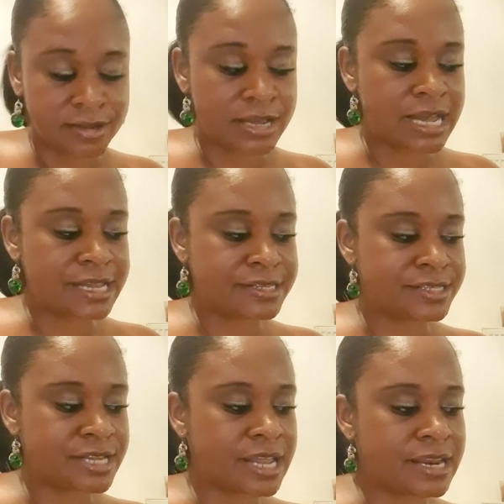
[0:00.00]

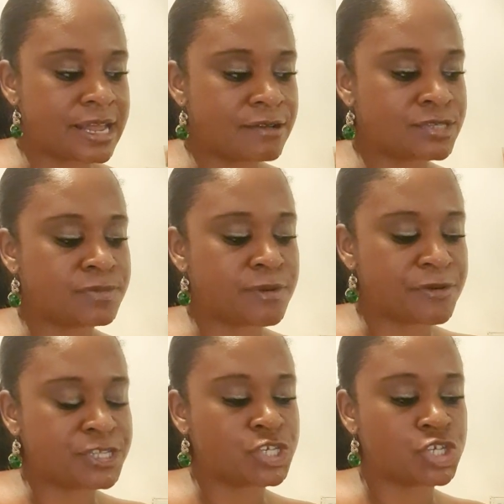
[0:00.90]
and allow
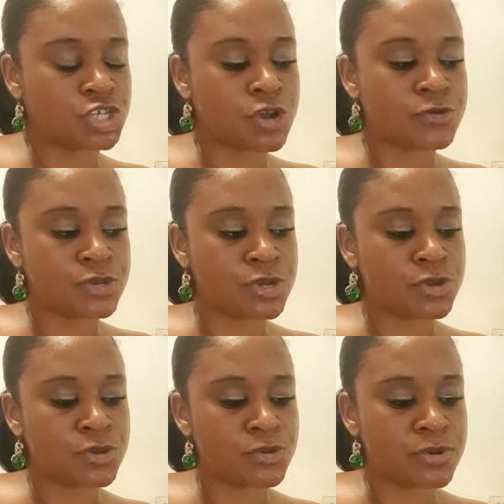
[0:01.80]
spirit to show
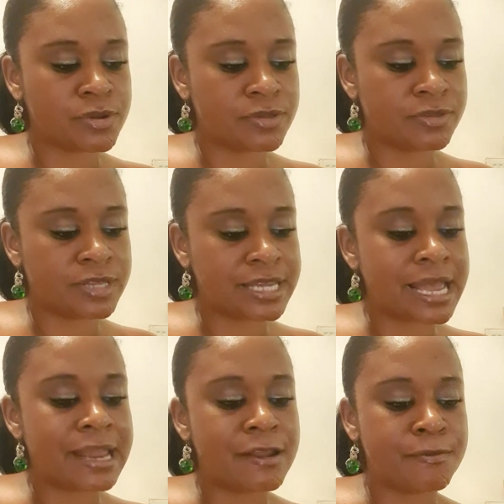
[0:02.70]
you the
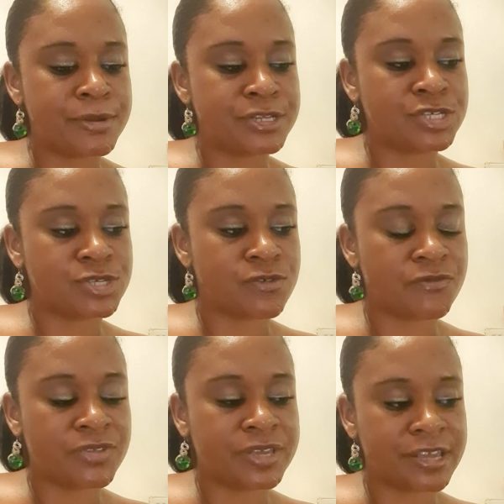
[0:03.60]
elements
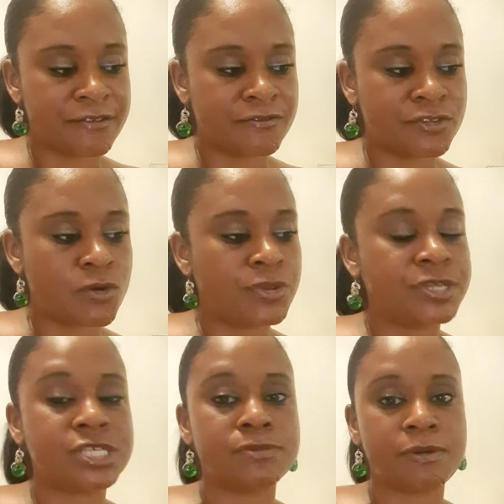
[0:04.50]
of the gift on
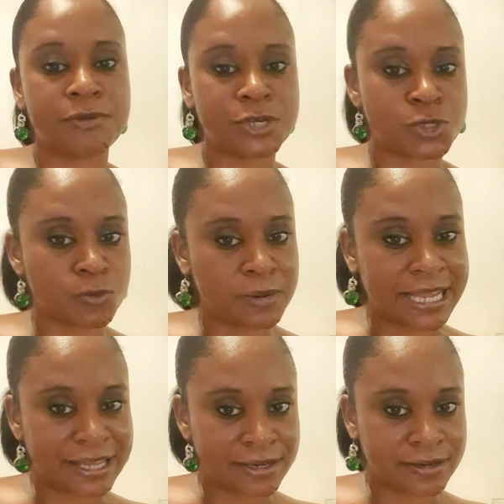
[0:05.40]
the spiritual
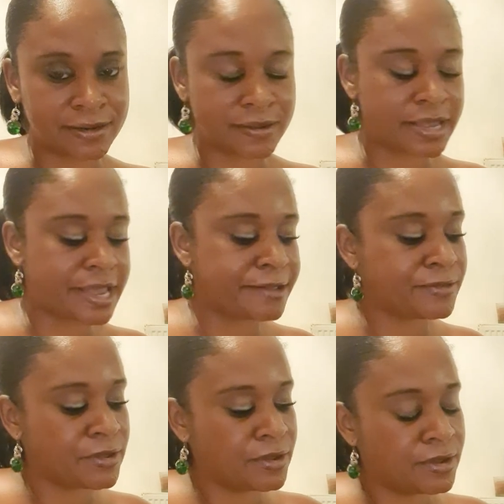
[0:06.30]
plane. Okay,
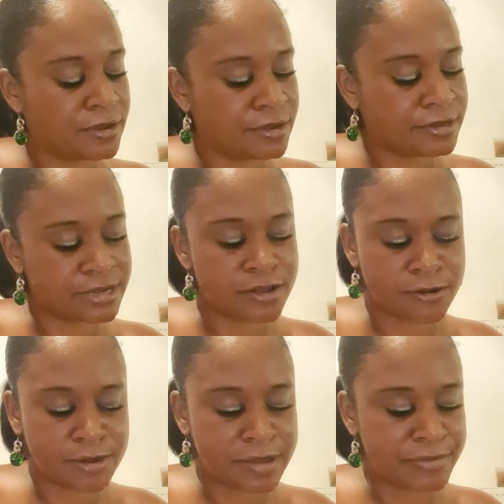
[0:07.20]
I
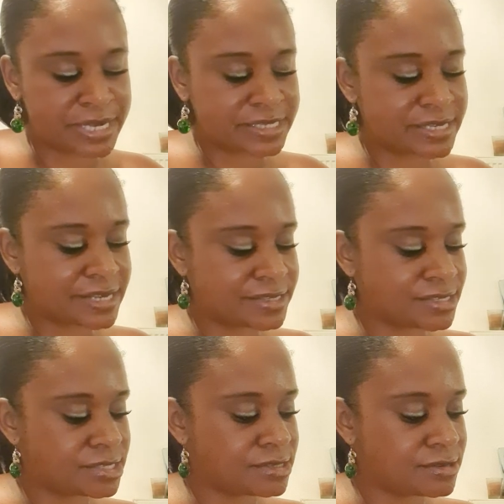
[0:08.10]
hope that makes
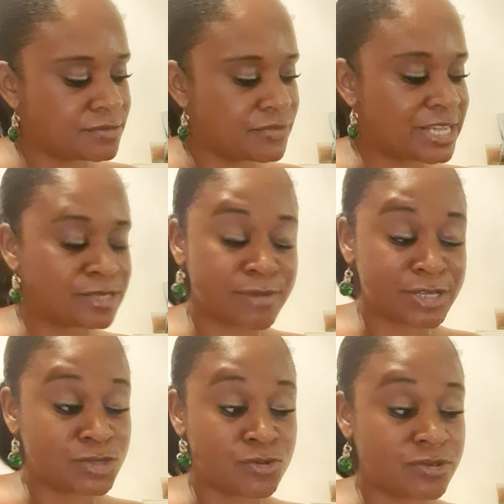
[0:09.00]
sense. That's my
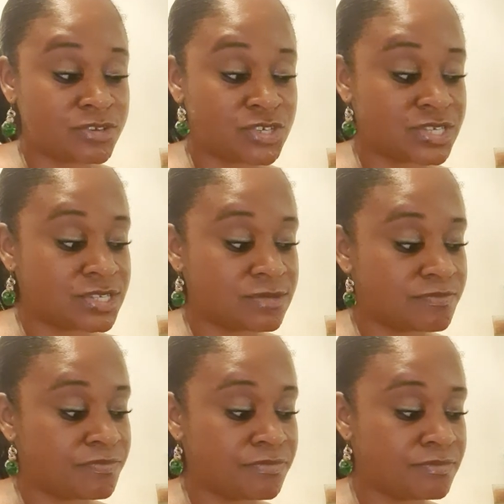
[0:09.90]
dog. She's
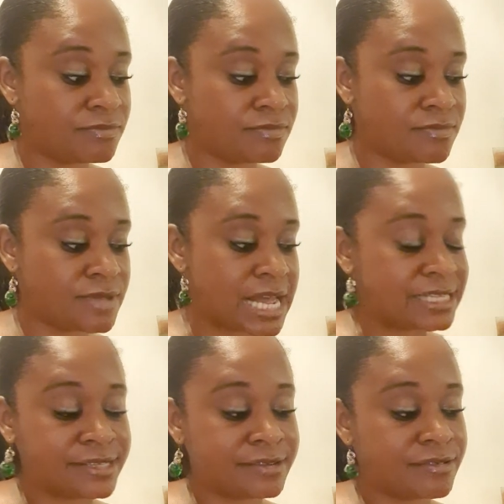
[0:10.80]

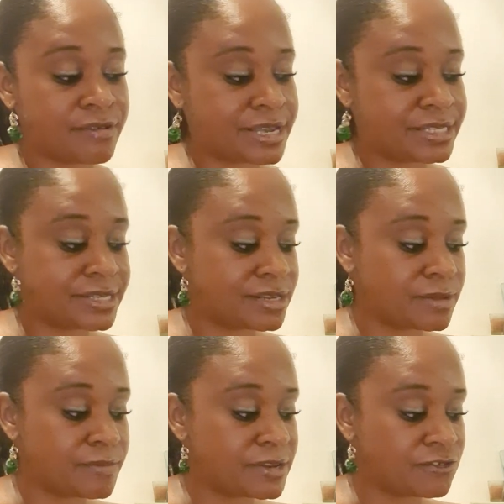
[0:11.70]
acting crazy in
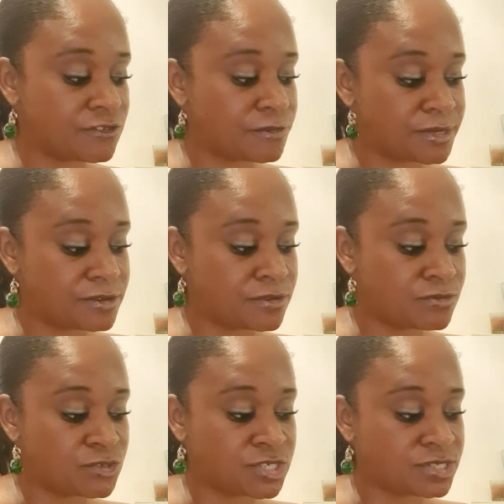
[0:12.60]
the bedroom. I don't know
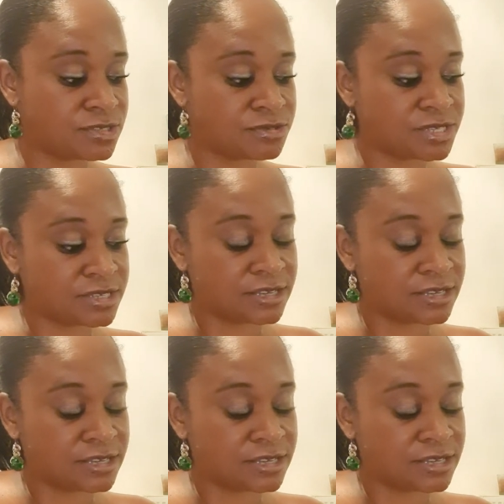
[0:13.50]
what she's doing.